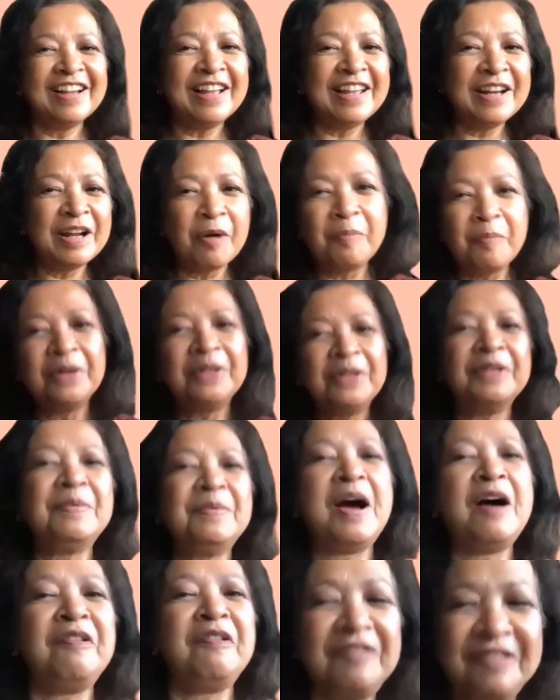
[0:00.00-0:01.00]
our bottom
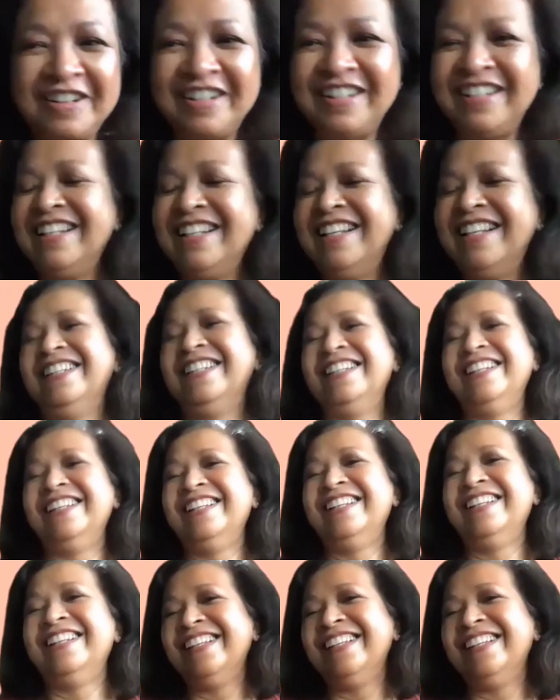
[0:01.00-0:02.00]
half, right?
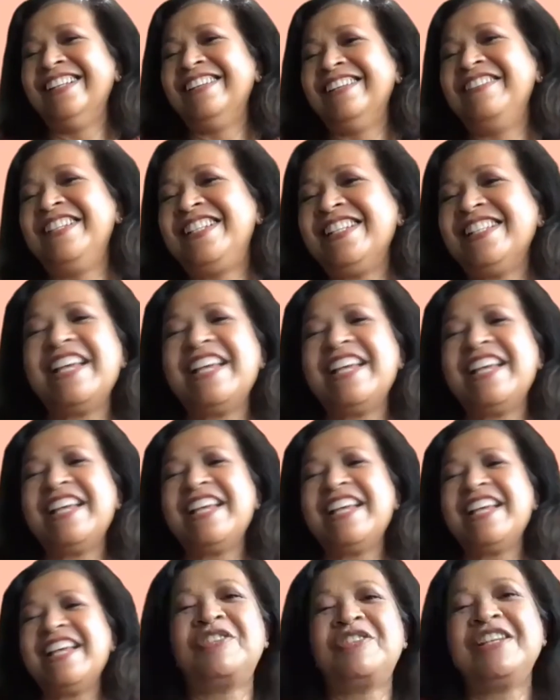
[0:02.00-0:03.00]
We just have to
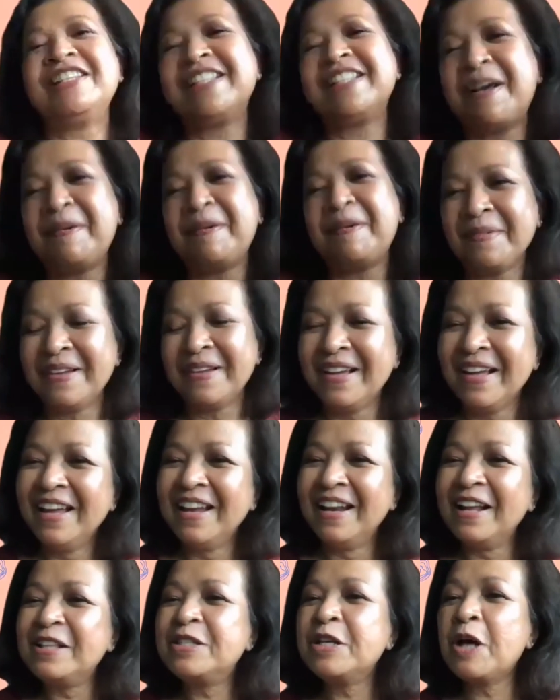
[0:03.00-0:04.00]
dress up
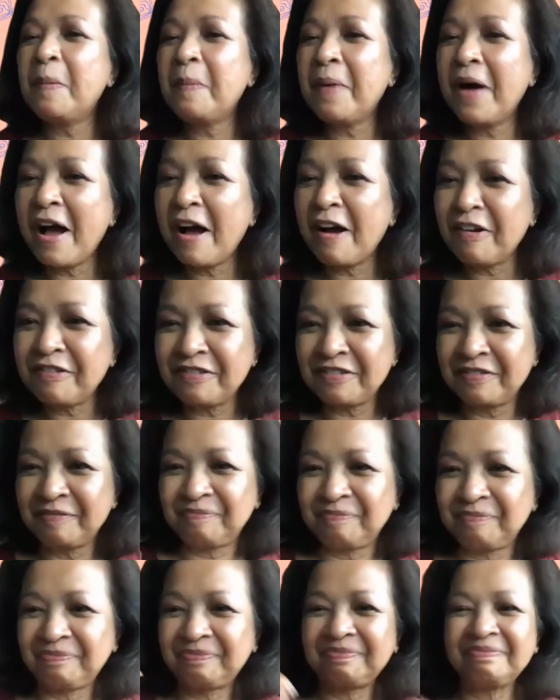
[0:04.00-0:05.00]
the top half.
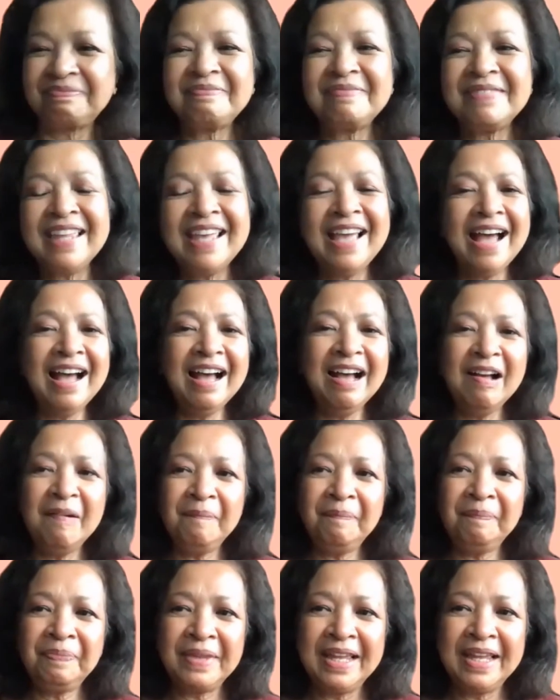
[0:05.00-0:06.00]

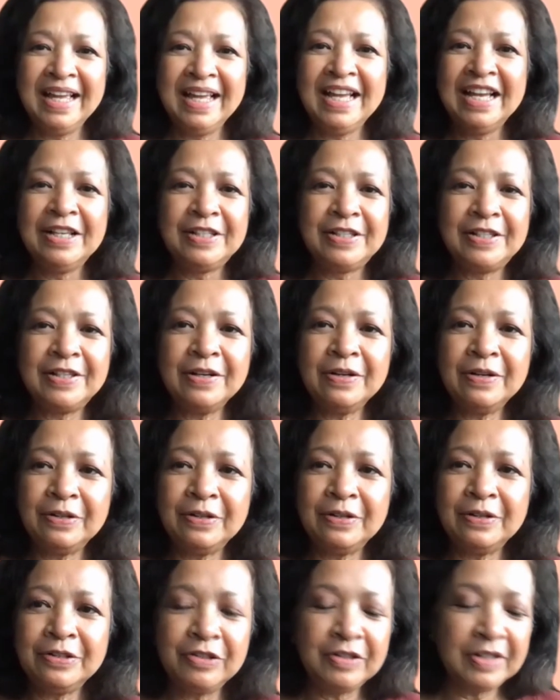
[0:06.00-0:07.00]
um, so
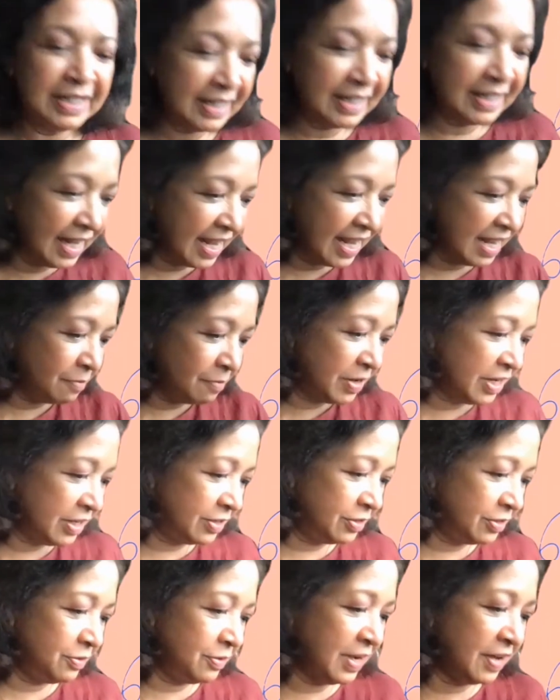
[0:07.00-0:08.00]
today we
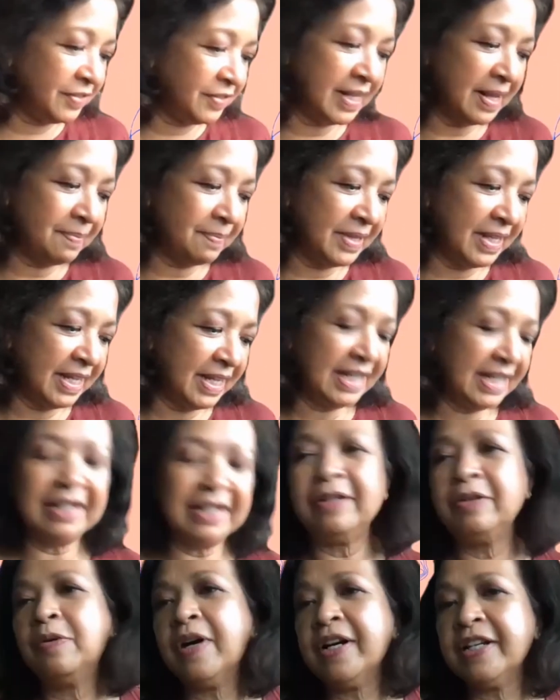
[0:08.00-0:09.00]
do have something
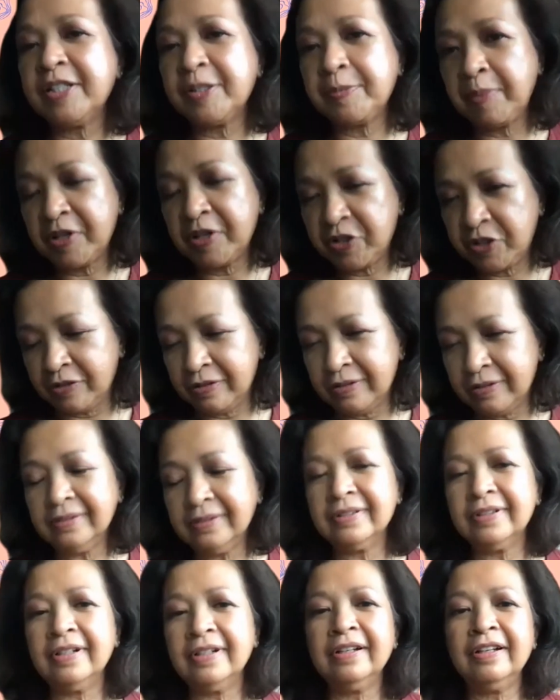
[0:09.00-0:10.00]
quite special
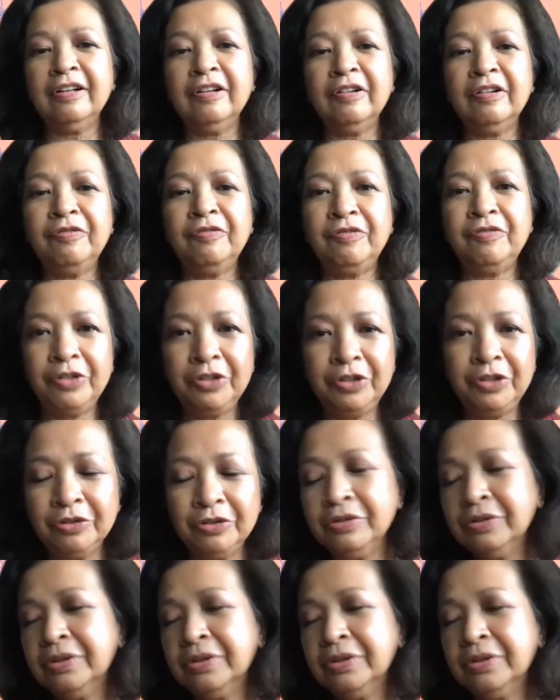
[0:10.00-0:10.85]
for you.